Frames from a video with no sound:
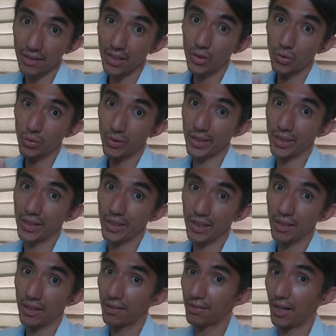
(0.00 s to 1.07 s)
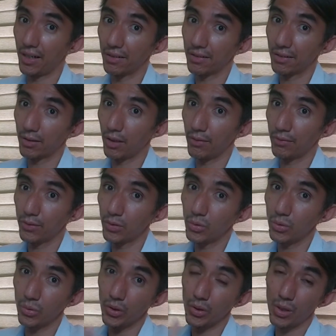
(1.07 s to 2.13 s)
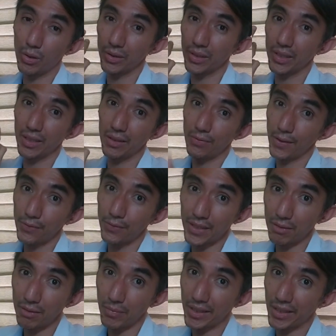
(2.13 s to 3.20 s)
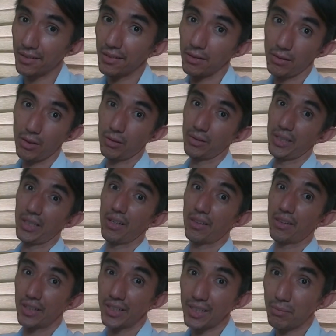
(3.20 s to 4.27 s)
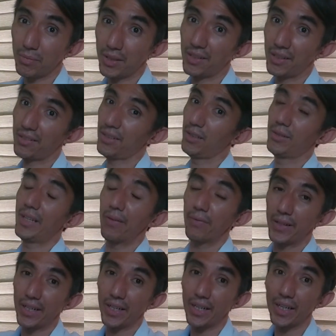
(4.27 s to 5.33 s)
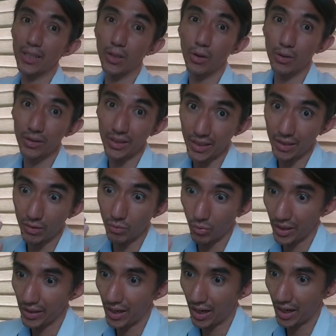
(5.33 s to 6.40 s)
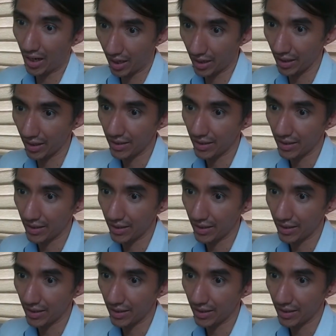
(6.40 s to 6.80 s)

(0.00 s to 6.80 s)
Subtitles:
to kill SARS-CoV-2. You don't need 15 minutes, you don't need 30 minutes, you definitely don't need 1 hour.